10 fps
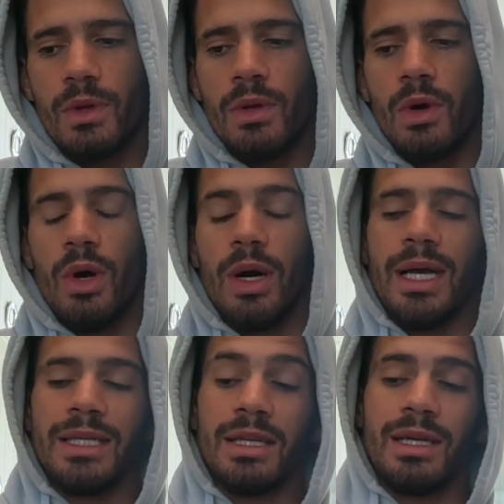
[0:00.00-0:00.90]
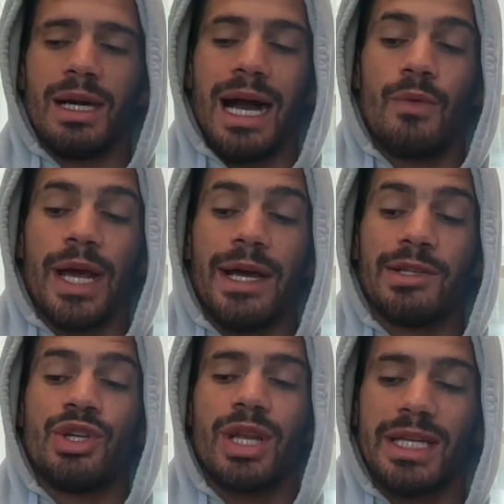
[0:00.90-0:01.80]
or how would I
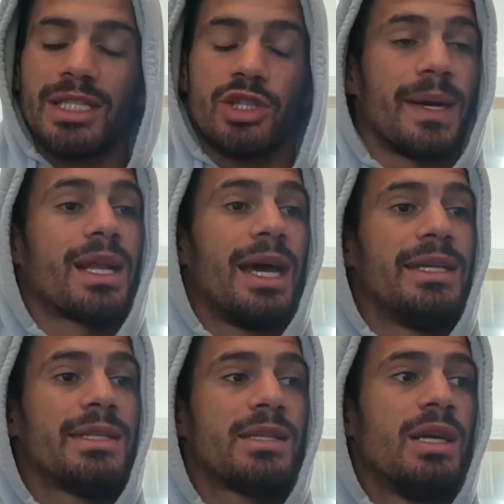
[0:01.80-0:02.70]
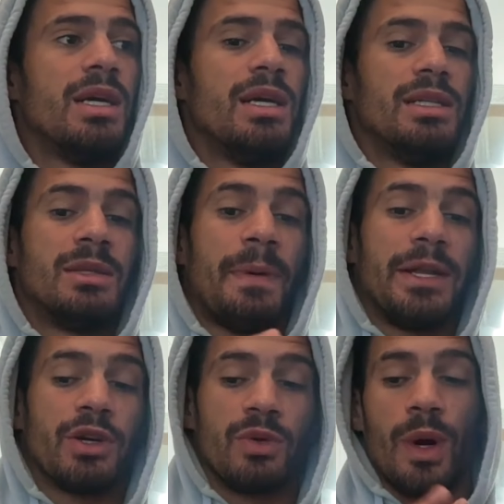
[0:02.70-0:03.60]
articulate it to my clients,
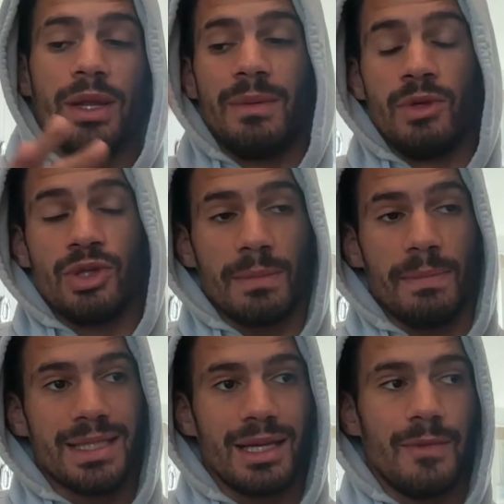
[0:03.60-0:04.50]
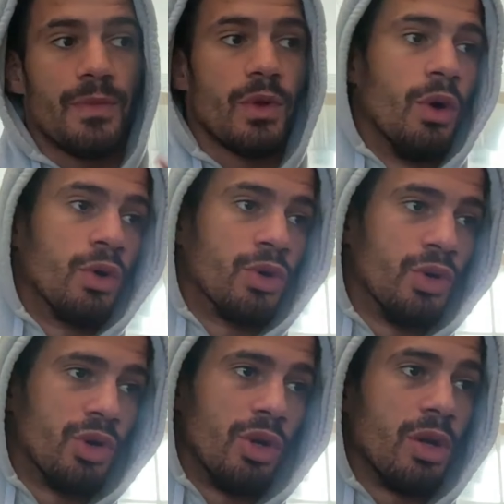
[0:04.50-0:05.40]
depending on whether I'm using Meta or
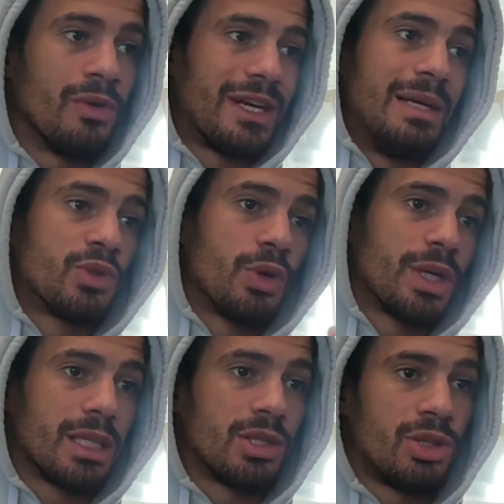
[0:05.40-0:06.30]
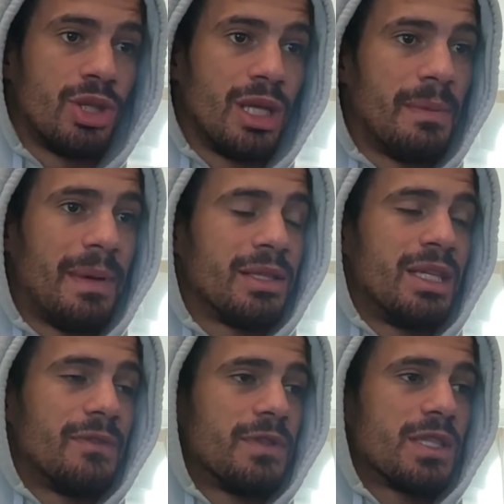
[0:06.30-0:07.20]
Google, if I'm talking to them about the
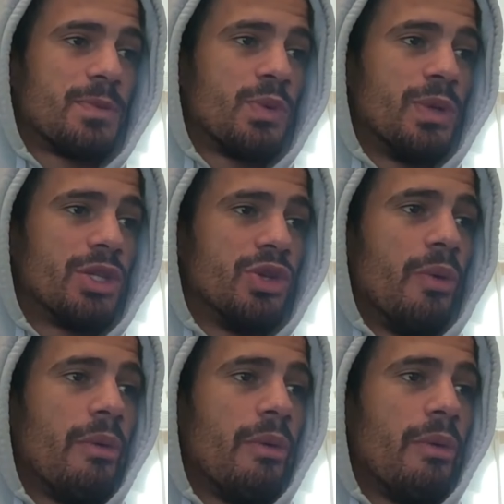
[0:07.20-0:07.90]
difference between the two?